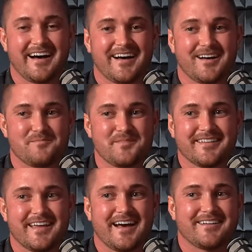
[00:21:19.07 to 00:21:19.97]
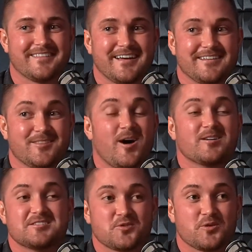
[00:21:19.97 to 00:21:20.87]

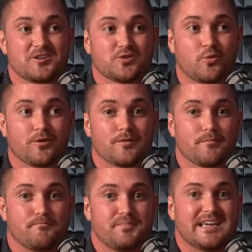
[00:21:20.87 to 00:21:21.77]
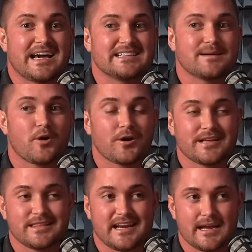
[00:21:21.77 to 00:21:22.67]
Long story short, because I'm already
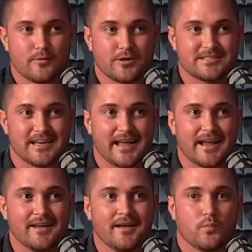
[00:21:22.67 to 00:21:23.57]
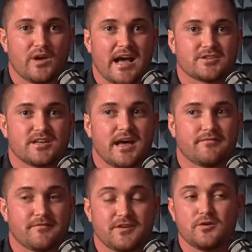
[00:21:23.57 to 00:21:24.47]
in the neighborhood today, we actually
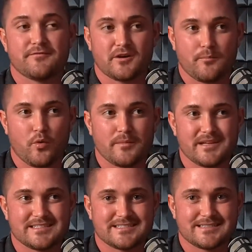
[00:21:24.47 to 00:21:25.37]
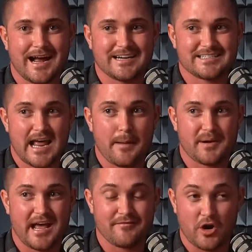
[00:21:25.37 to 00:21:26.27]
have a few different appointments. I just
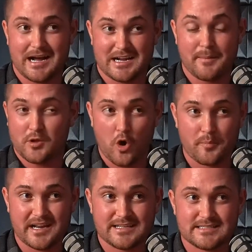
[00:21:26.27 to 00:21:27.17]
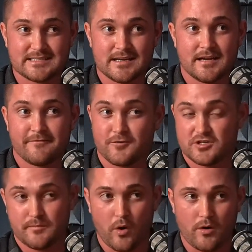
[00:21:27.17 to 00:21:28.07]
happen to have a couple openings for
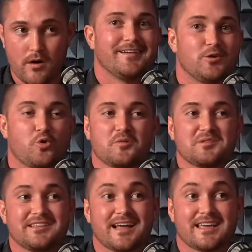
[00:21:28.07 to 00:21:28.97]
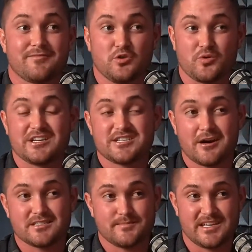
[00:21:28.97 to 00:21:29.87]
tomorrow. Normally, if you reached
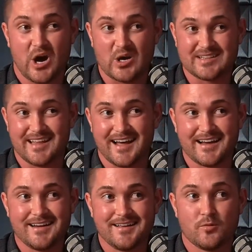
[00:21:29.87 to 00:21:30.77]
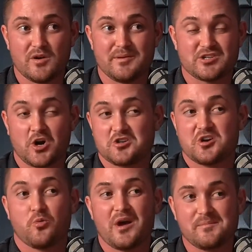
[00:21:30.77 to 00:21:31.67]
out to me online, we'd be
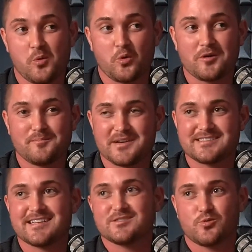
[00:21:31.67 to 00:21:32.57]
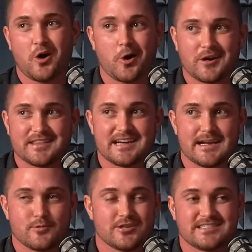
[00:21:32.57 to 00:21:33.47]
charging way more, but since we're already in the
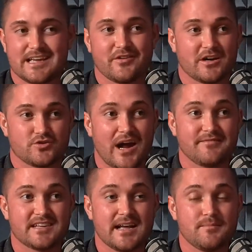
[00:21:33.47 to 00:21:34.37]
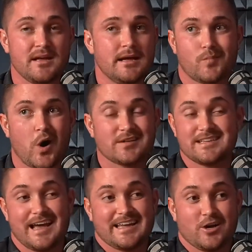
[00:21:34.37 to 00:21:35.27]
neighborhood saving on drive time,
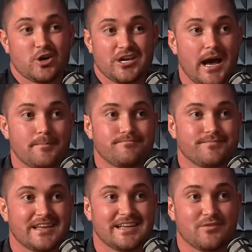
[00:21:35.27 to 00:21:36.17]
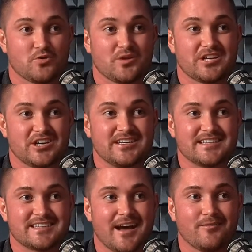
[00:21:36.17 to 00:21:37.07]
honestly, I can hook you up and give you a really good
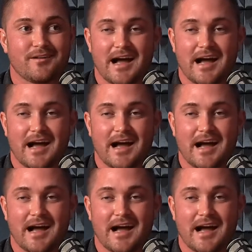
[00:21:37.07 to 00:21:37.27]
discount.